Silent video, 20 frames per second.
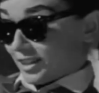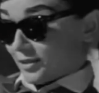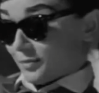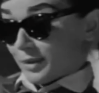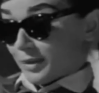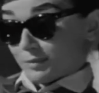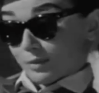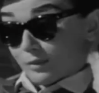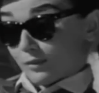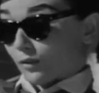You
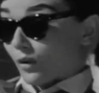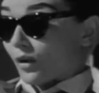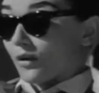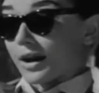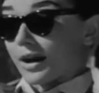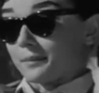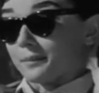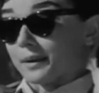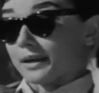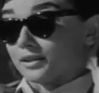mean before
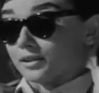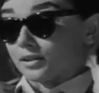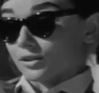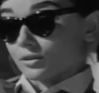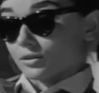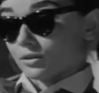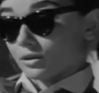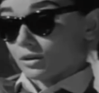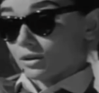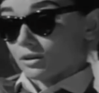I met
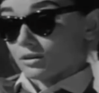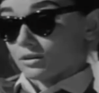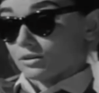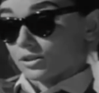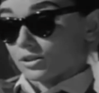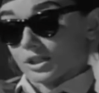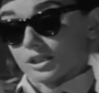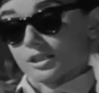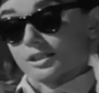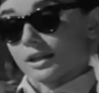you, or
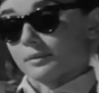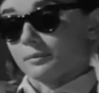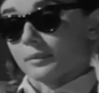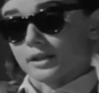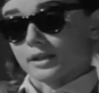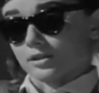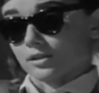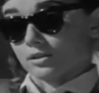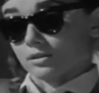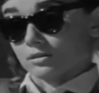since I
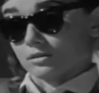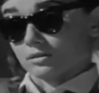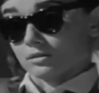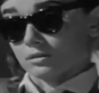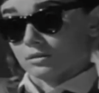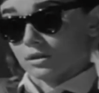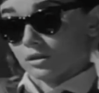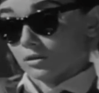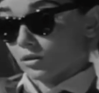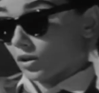met you,
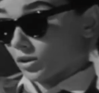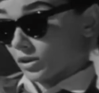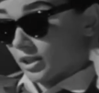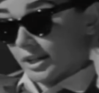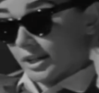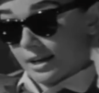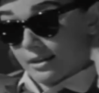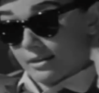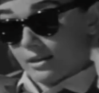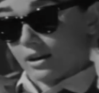or all
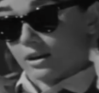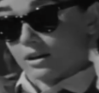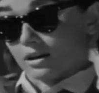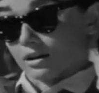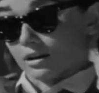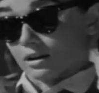together?